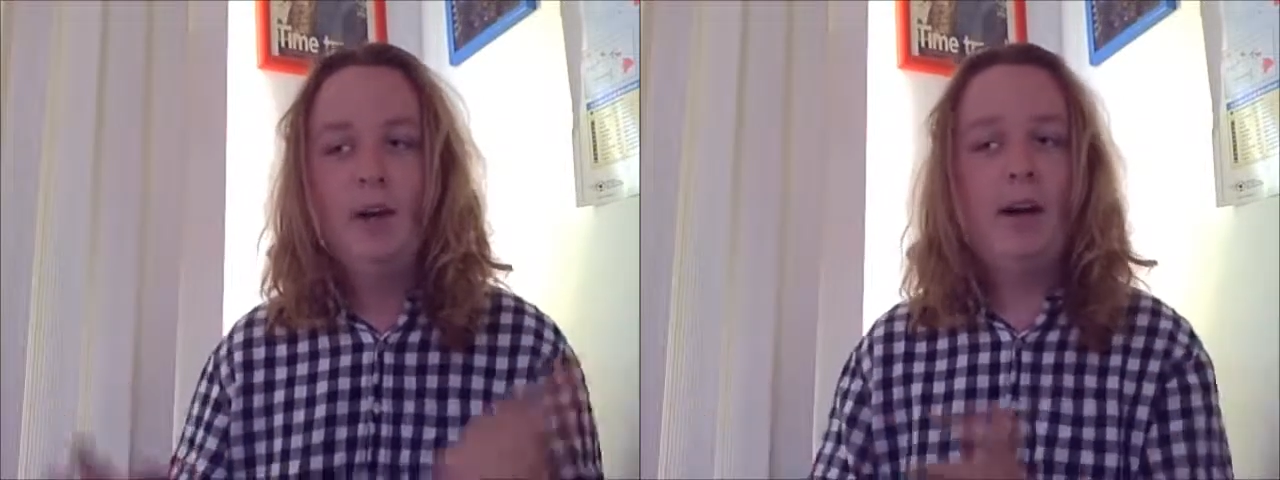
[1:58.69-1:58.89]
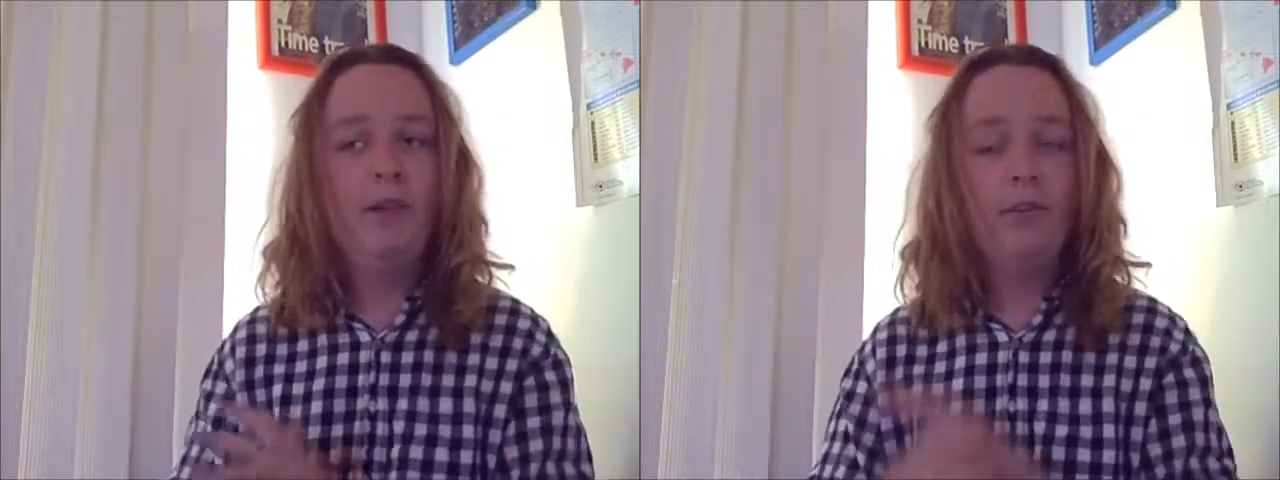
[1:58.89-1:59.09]

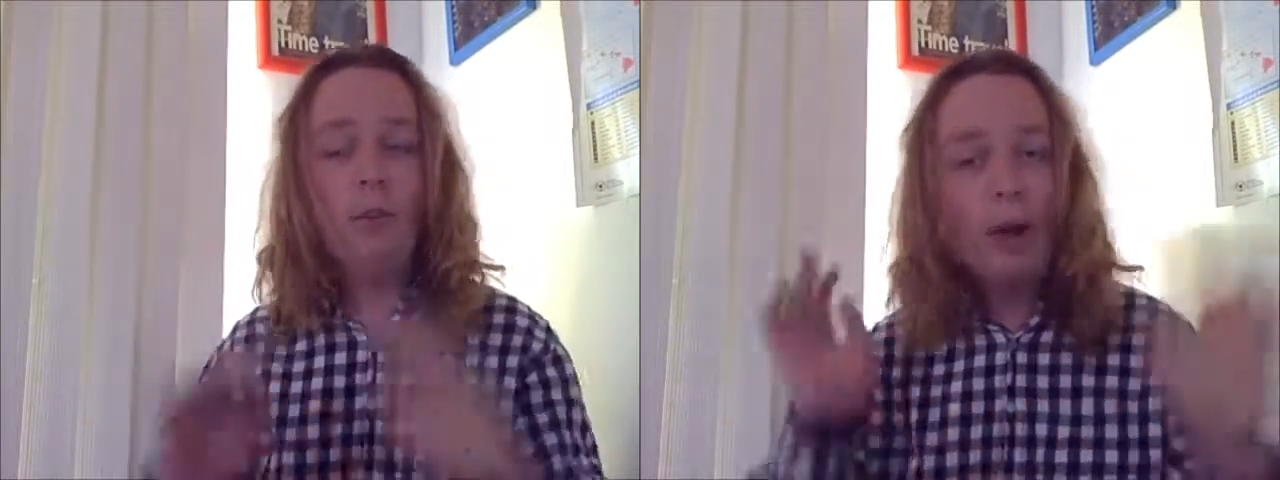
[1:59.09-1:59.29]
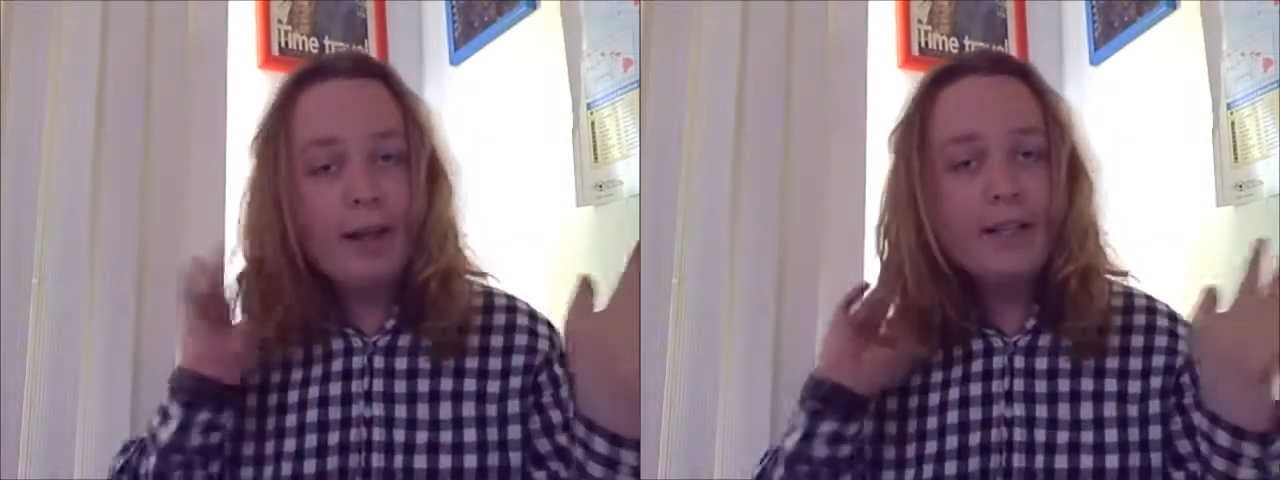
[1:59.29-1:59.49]

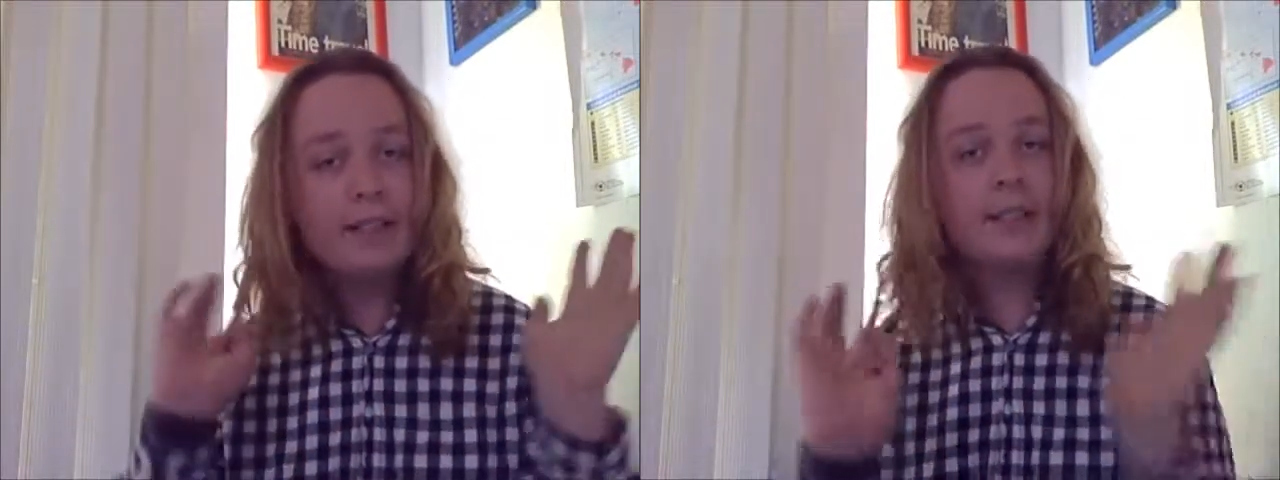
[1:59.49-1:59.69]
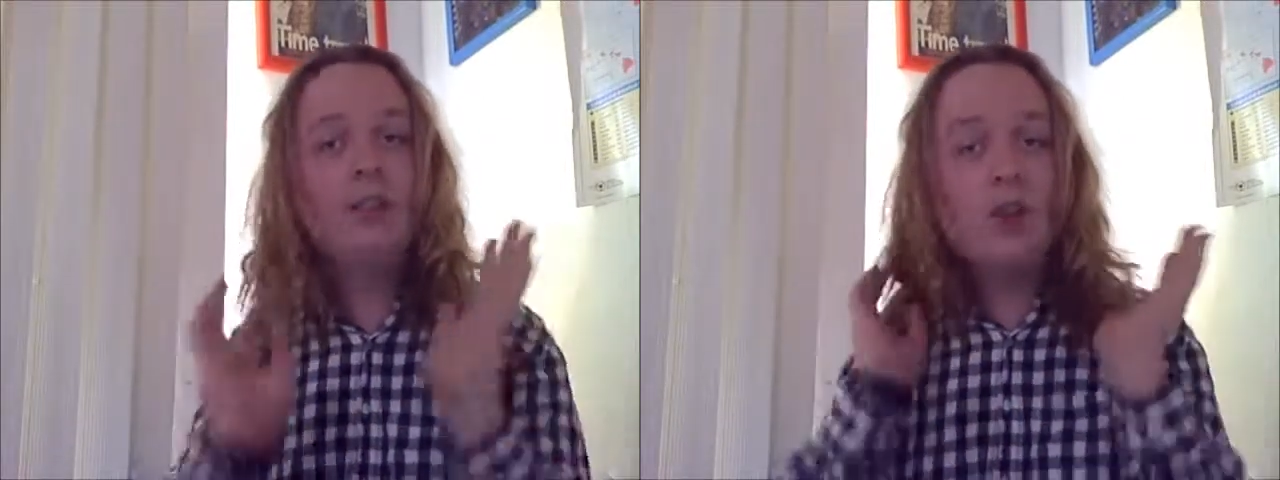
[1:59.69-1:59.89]
otherwise
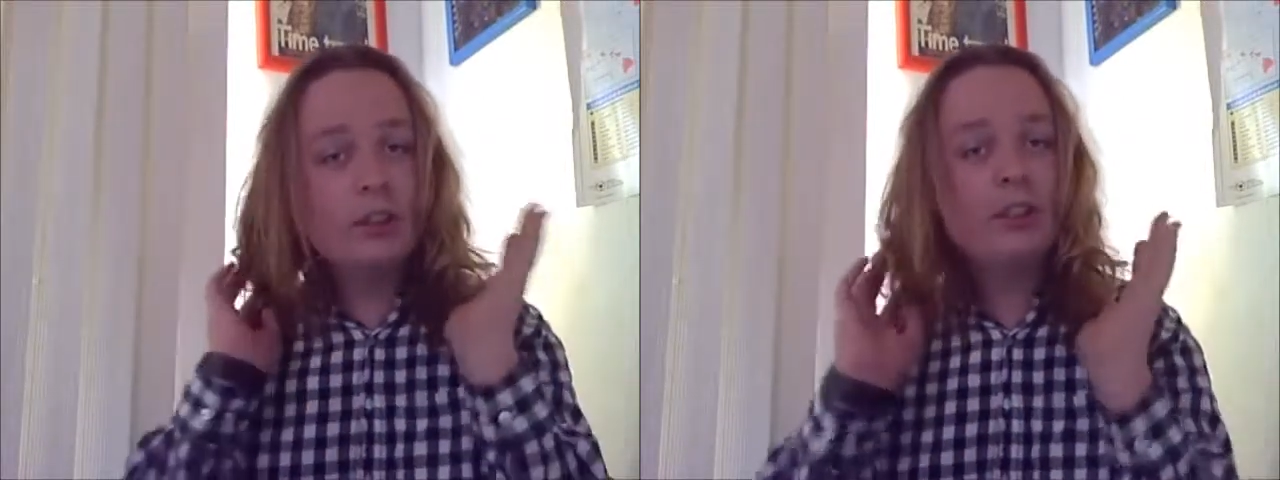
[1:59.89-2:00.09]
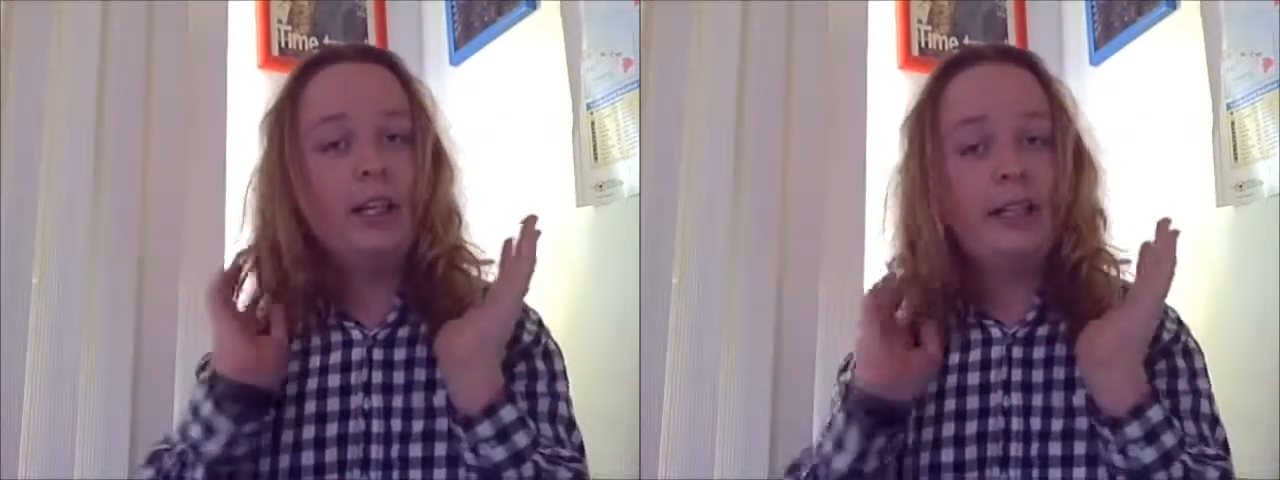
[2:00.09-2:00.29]
it
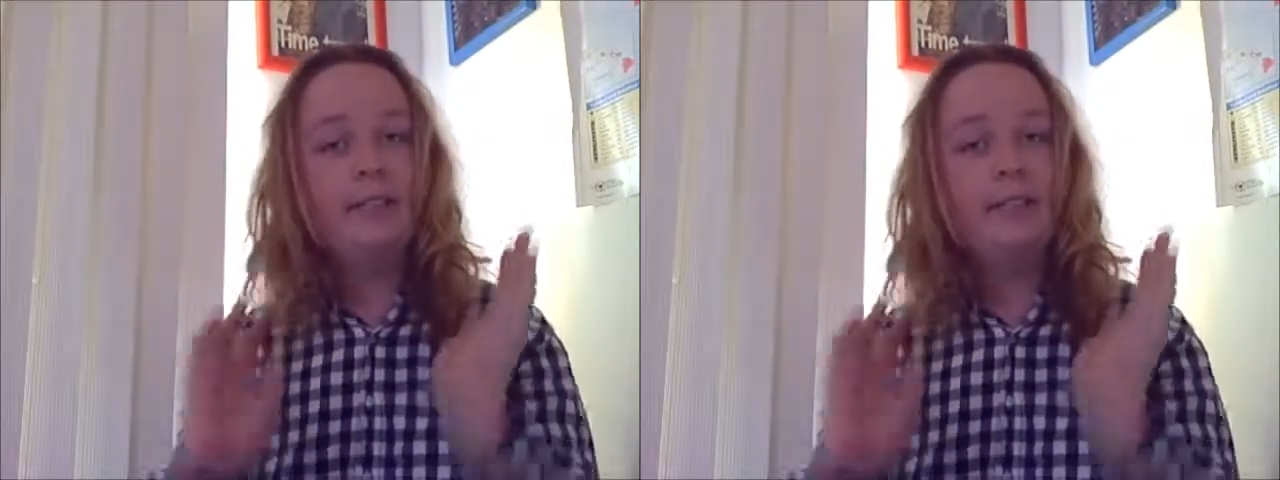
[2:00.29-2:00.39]
looks like